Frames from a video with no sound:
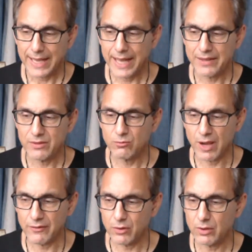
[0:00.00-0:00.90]
and the
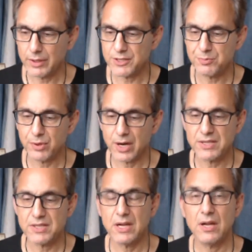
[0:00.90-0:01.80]
Revel is
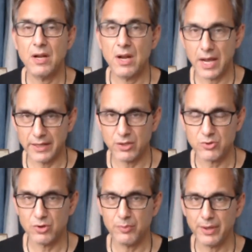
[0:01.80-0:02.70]
priced at
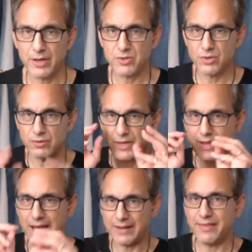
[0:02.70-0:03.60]
$900 a pair. So they're in that